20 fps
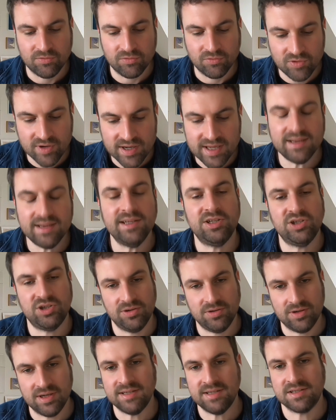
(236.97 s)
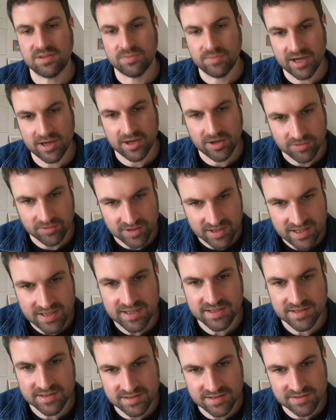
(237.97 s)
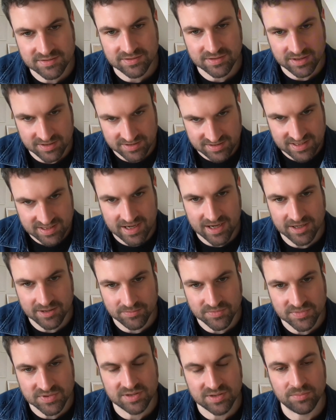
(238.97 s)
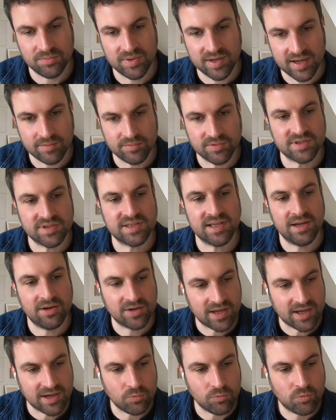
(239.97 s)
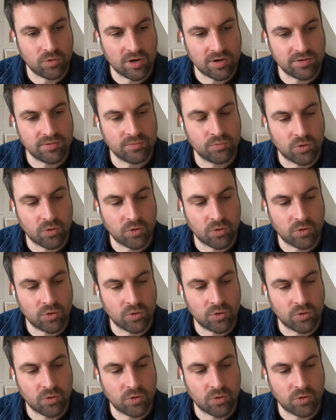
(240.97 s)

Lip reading: really tune into my own needs at times and be able to say, okay, what